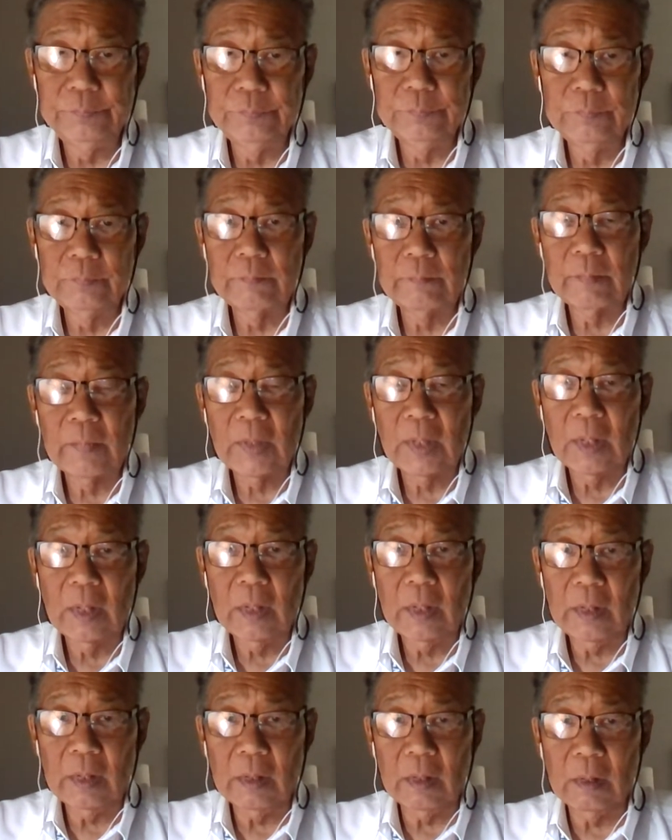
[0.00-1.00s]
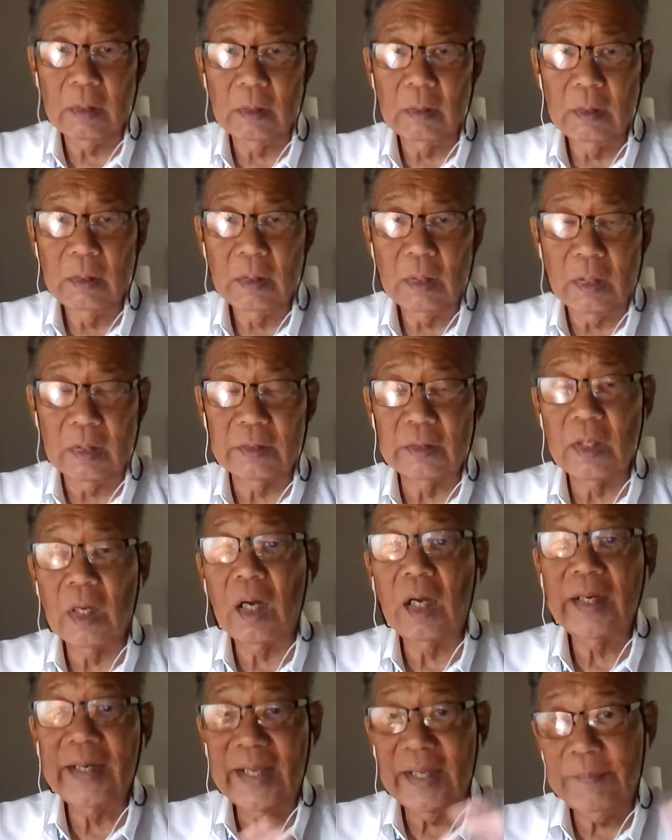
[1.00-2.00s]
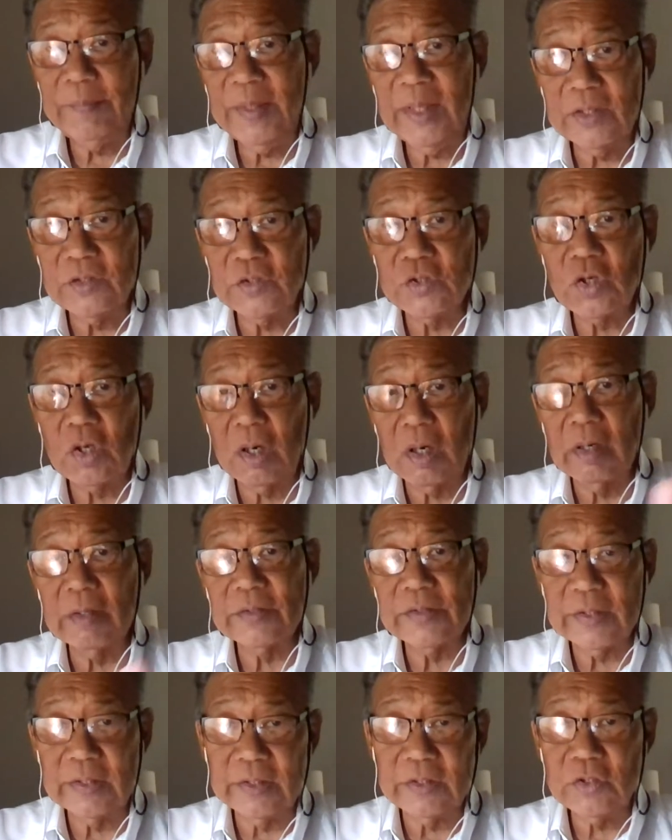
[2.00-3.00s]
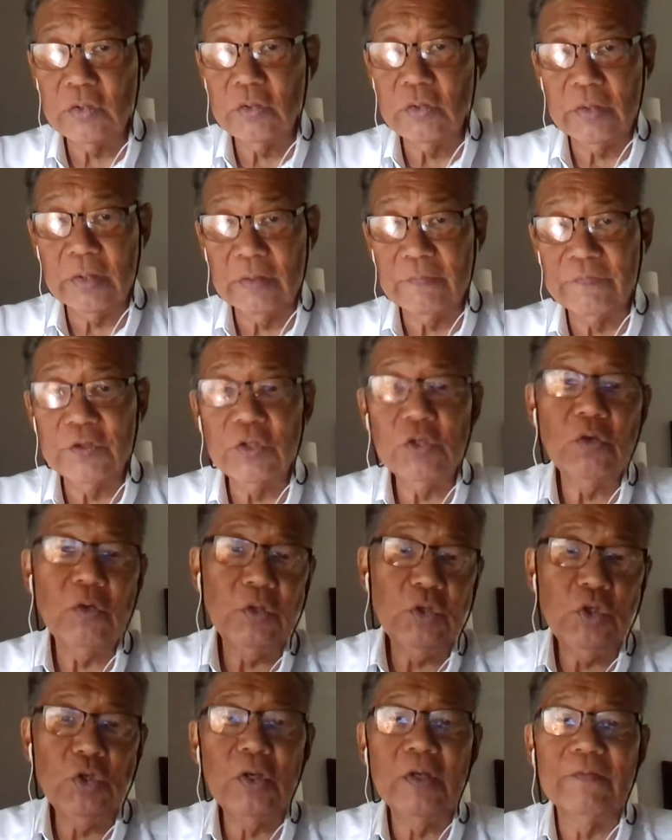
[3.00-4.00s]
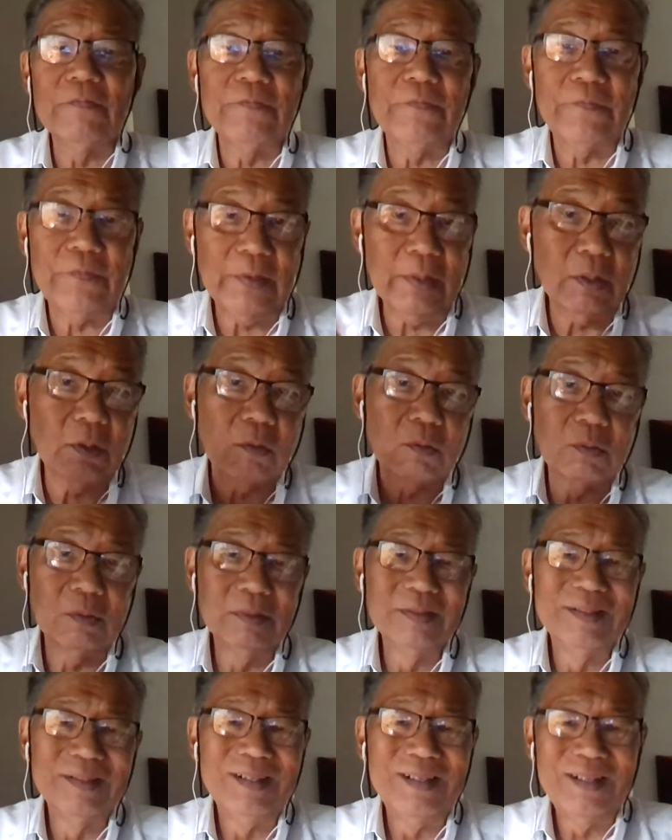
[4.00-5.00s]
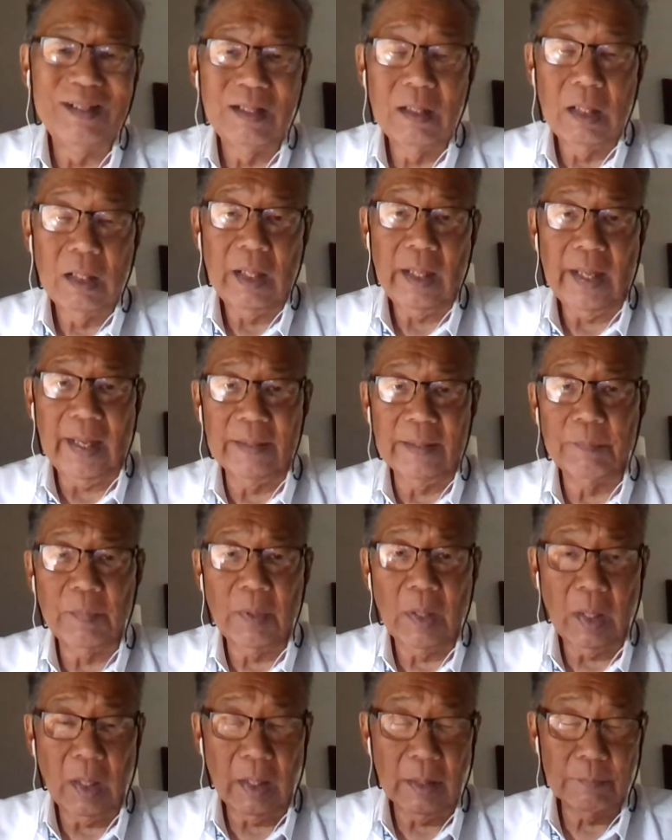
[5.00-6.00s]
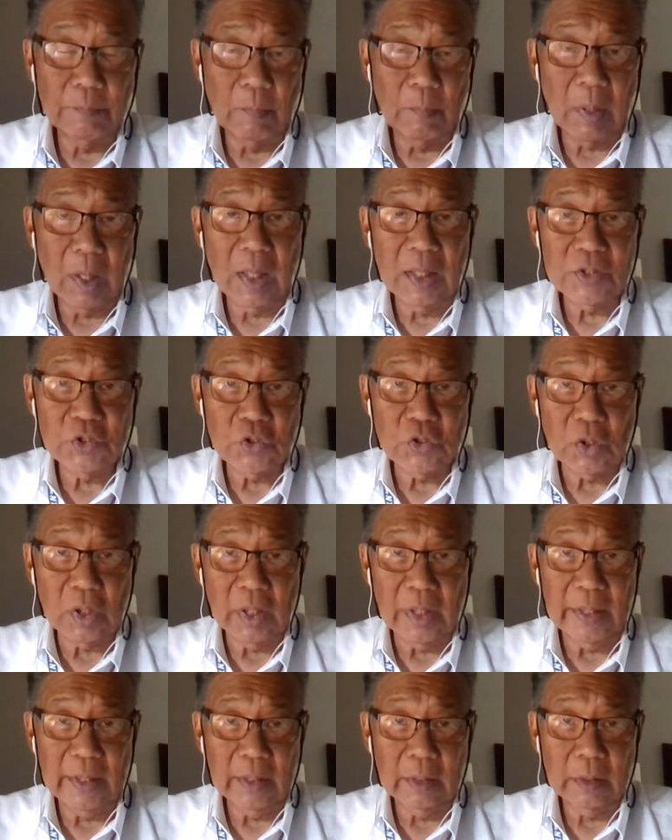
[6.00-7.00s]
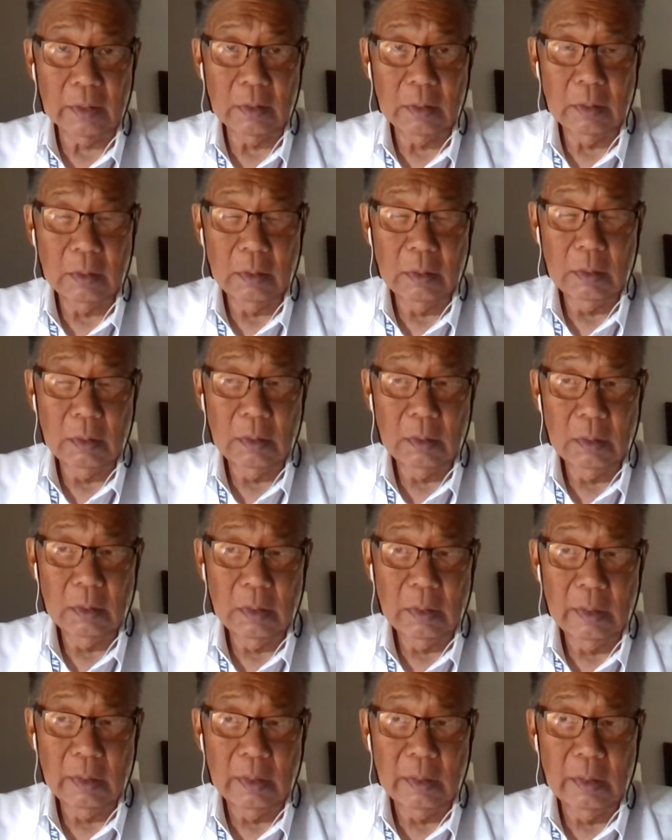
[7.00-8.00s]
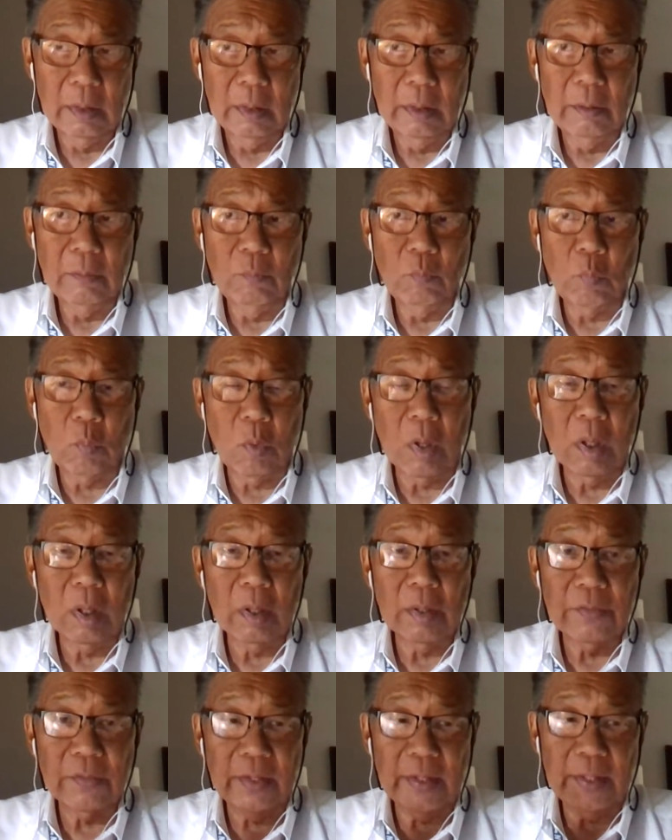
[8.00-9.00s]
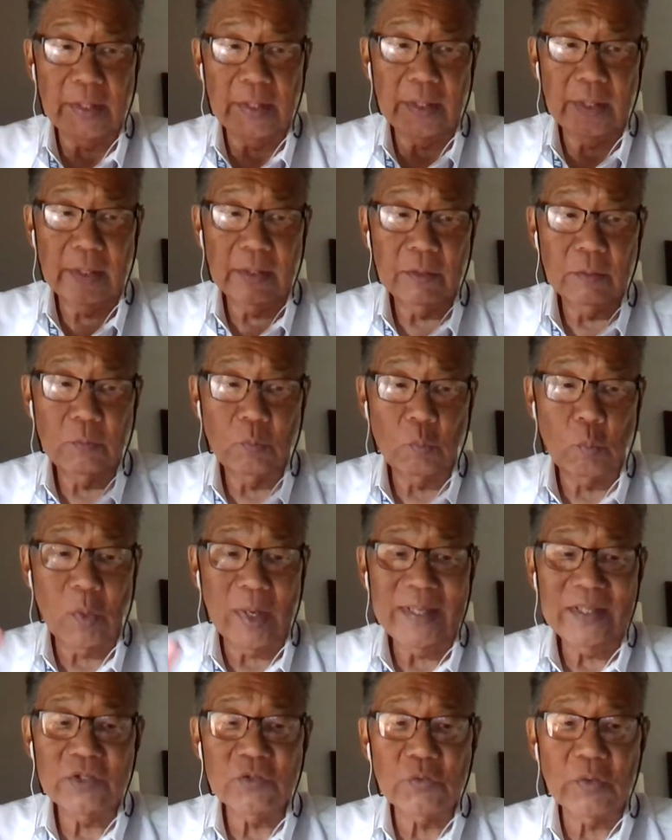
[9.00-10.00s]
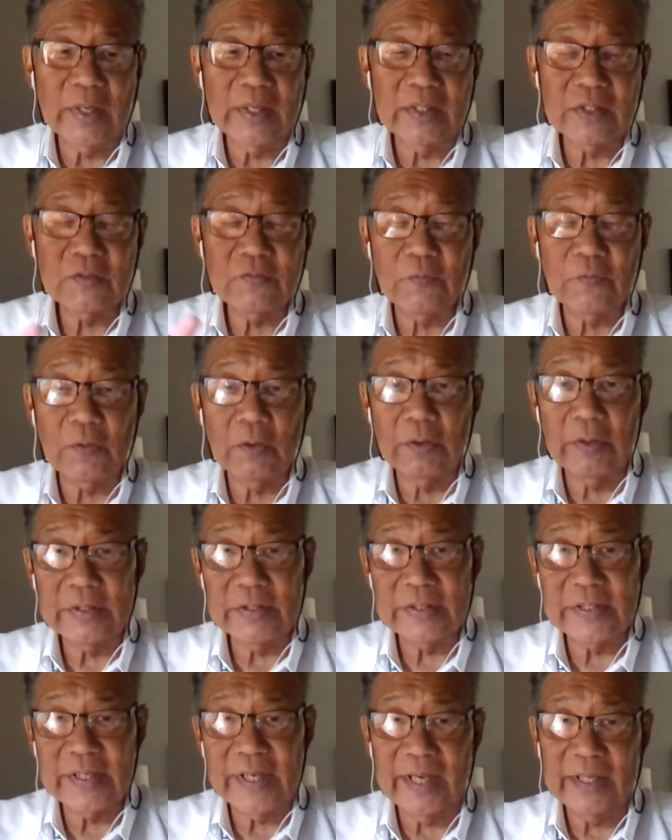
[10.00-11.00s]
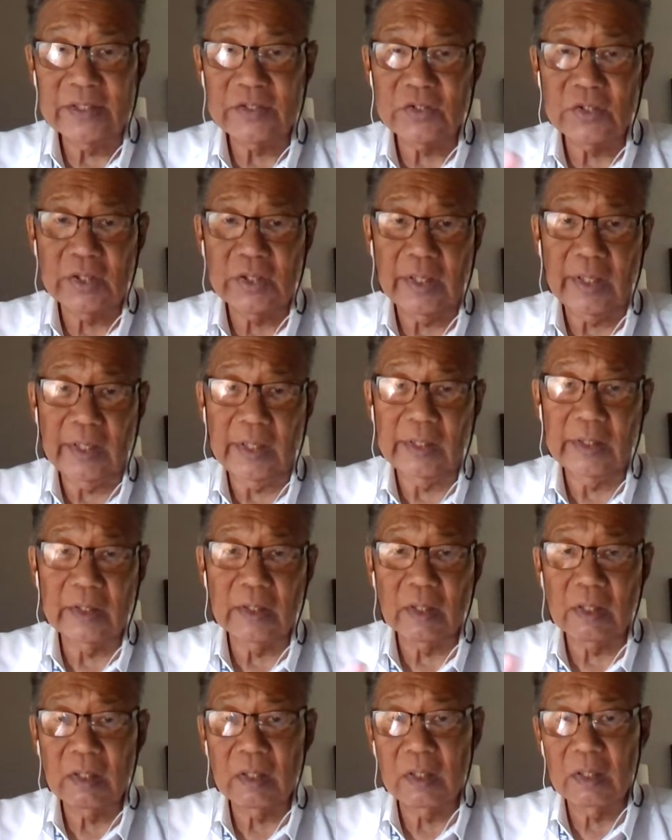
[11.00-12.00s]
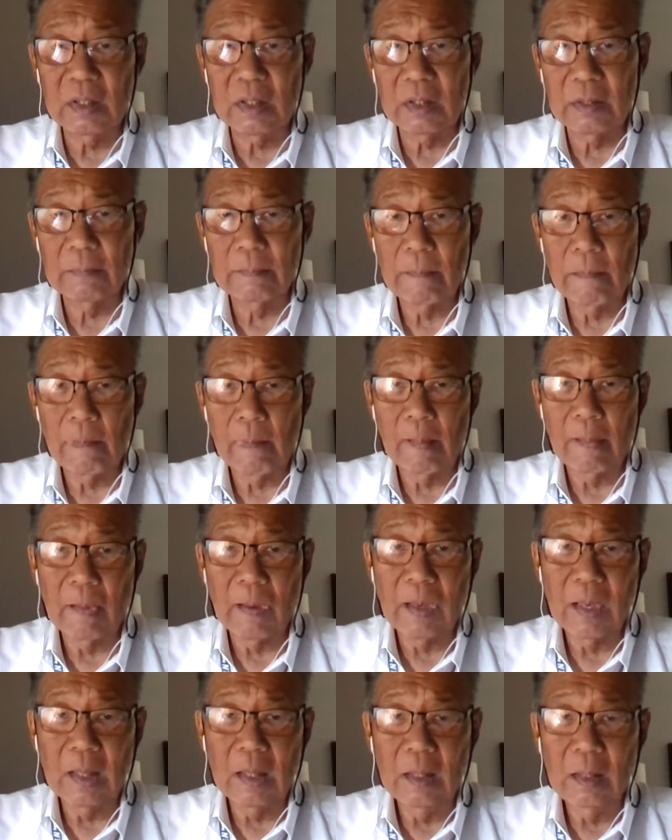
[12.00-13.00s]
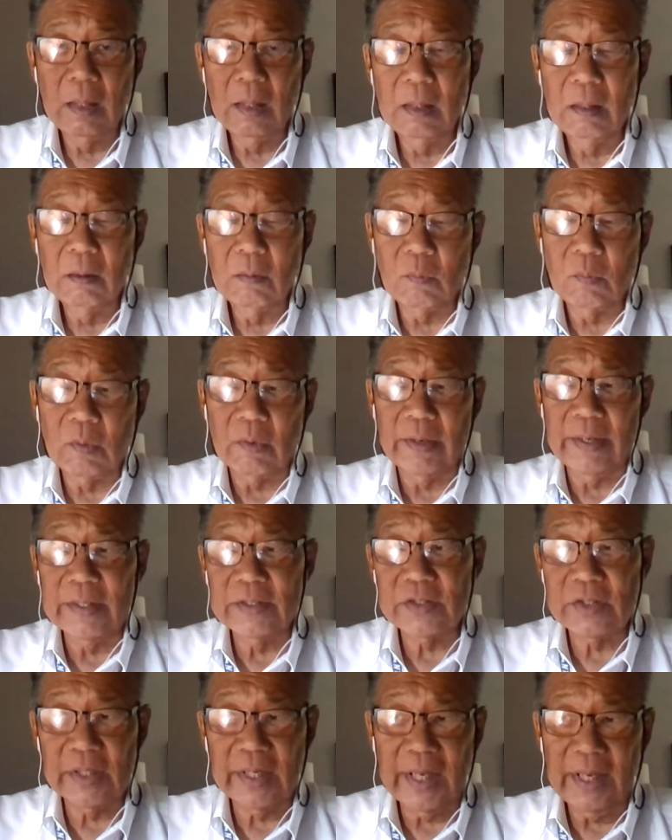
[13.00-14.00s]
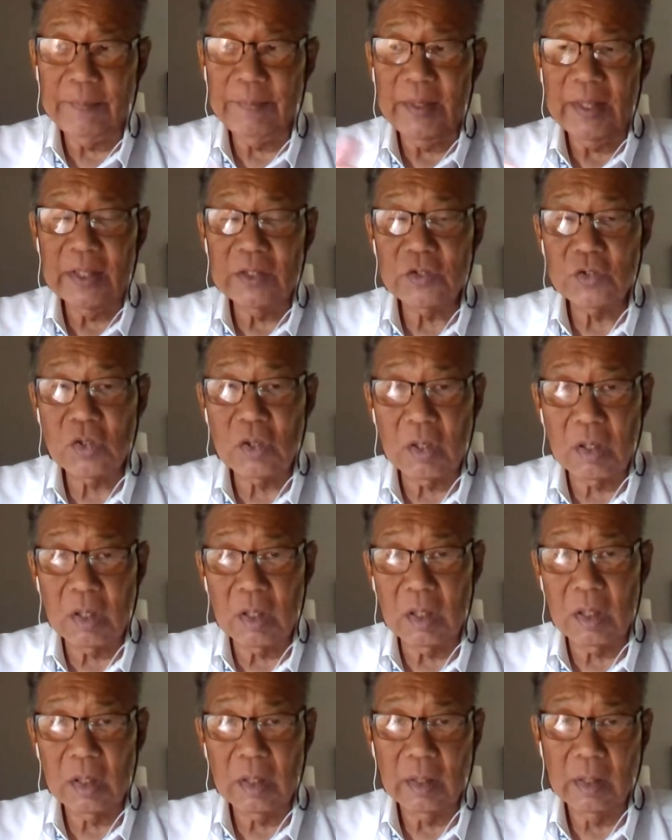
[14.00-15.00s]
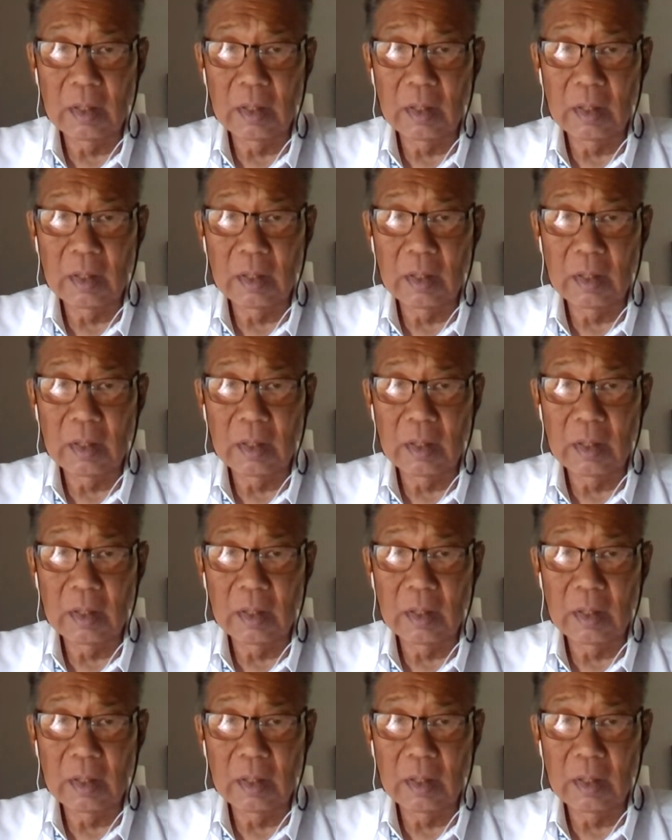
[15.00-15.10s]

mm. a non-ABS car intuitive. You can feel and and modulate where the weight transfer is dancing in the car, whereas an ABS car